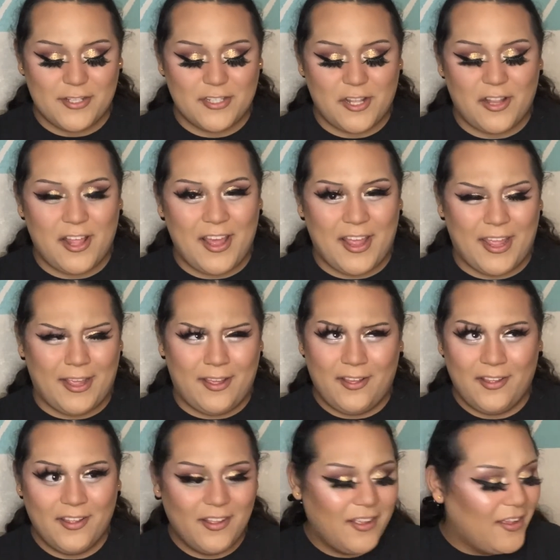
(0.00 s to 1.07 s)
So like,
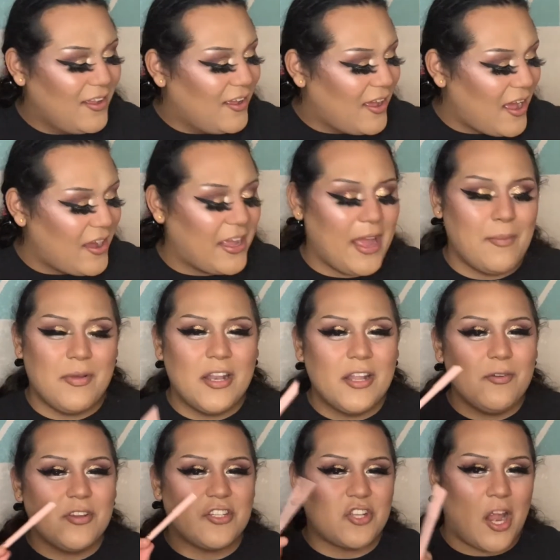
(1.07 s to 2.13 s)
okay, I'm
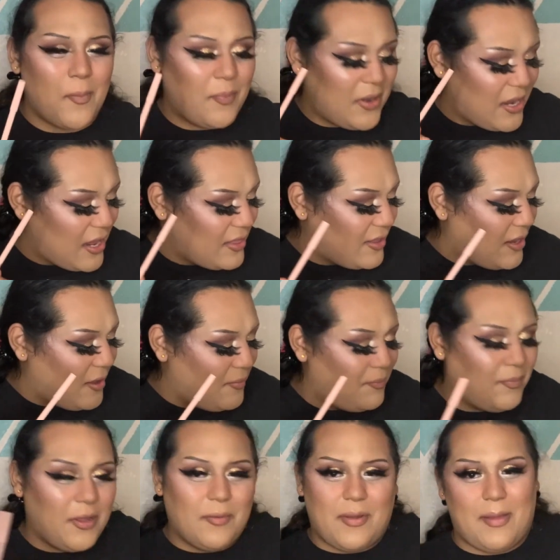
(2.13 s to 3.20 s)
gonna sharpen it and then I'll
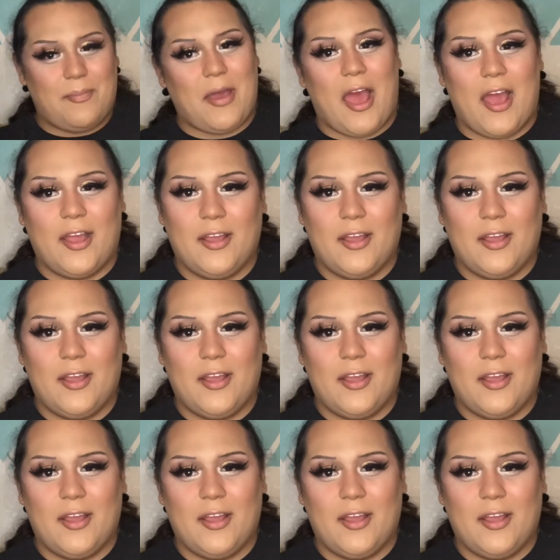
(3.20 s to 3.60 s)
be right back.